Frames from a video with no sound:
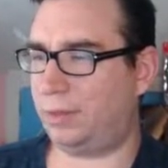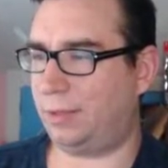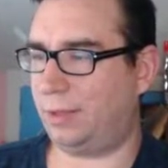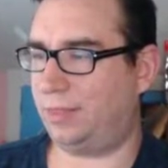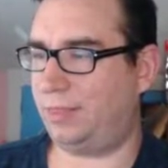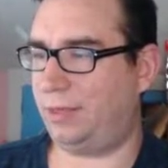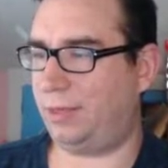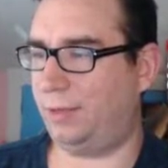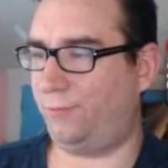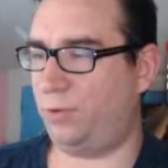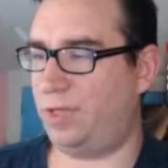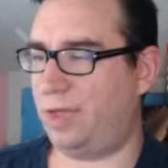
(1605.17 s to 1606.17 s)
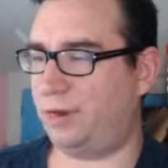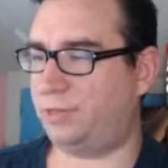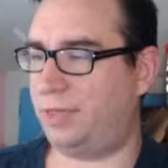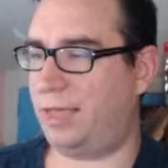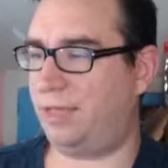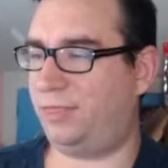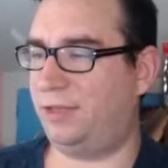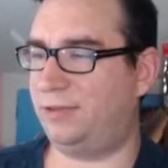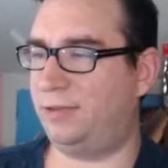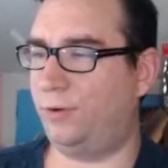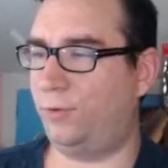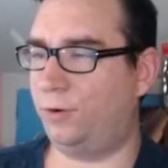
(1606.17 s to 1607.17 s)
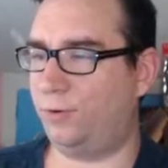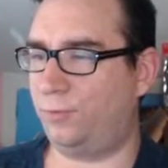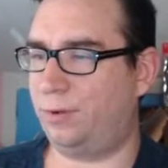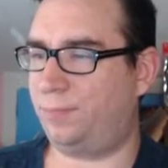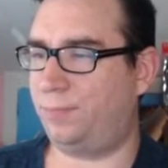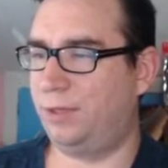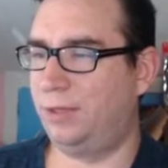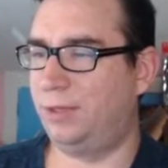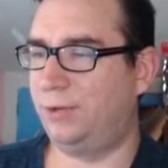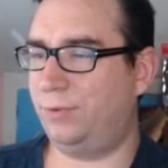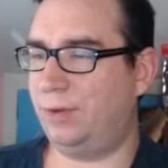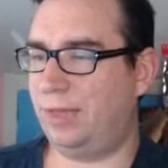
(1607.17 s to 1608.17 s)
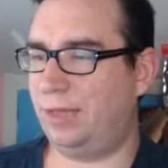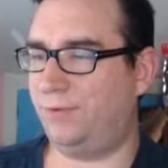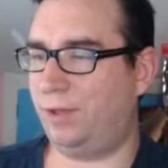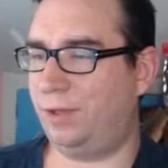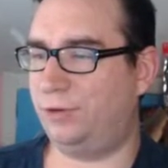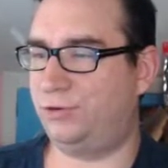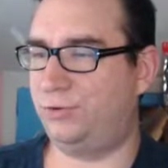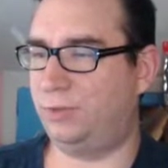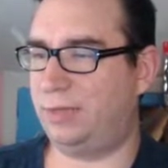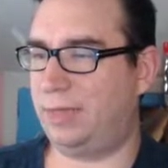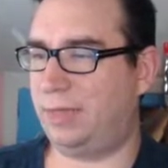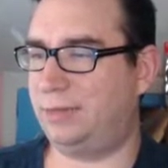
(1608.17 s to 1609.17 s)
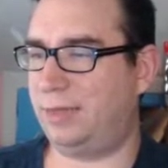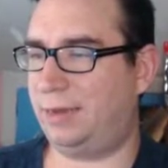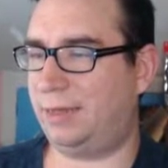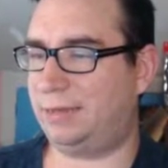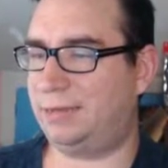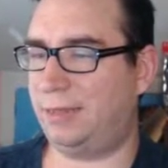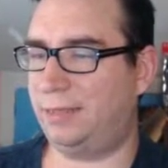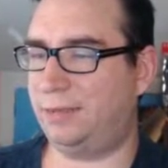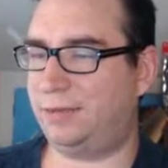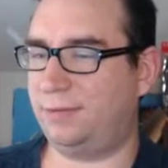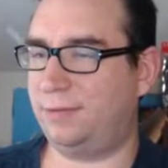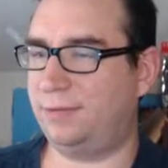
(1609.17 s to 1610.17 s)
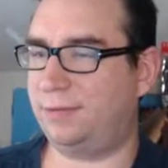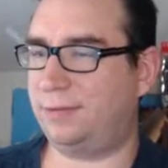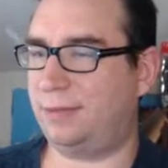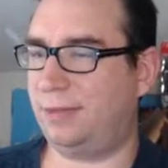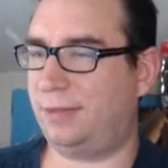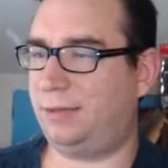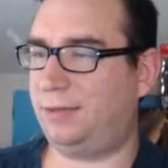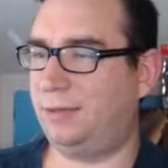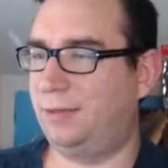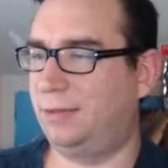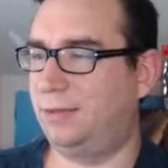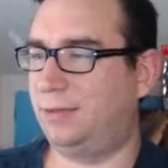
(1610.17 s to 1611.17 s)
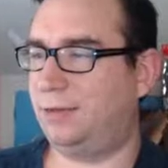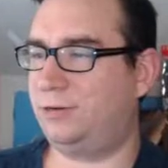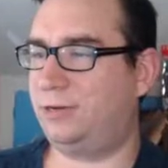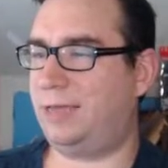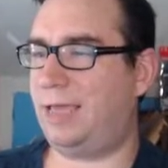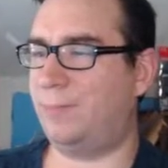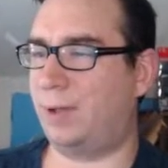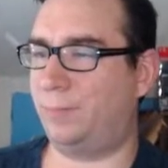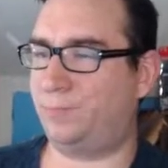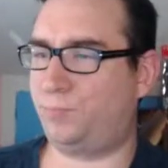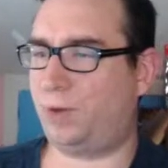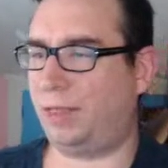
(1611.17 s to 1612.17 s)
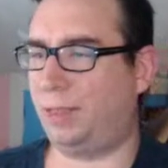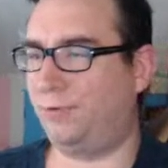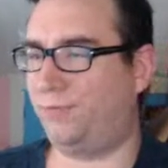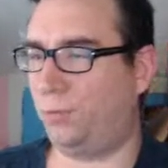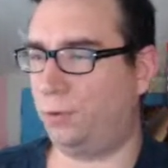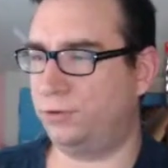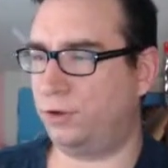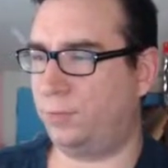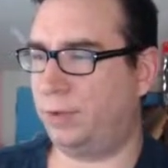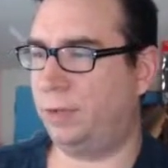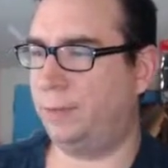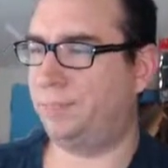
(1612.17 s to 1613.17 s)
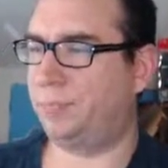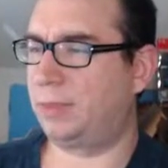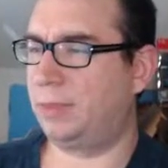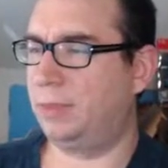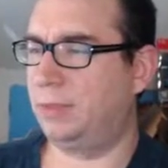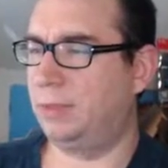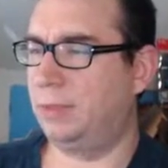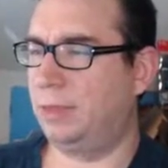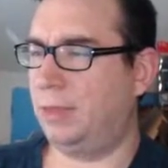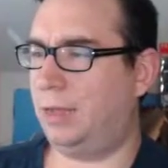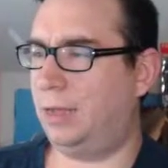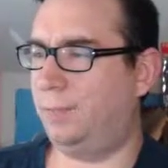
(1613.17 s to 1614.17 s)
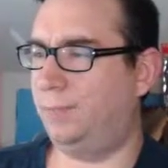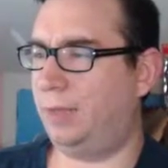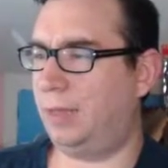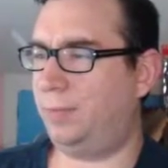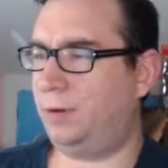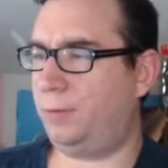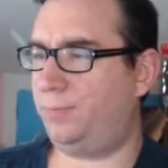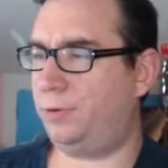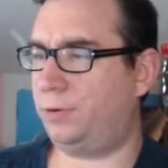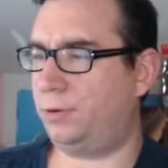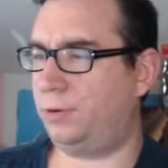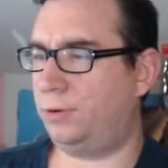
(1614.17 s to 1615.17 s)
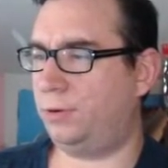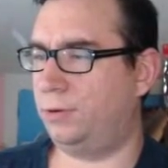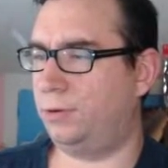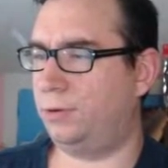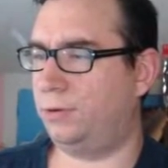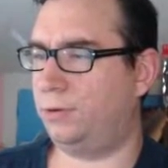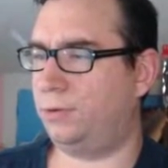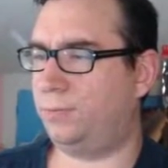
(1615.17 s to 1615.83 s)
I think if we actually had things in order, we'd have Juliante next on this list. She came out probably before Zoma. I'm gonna put her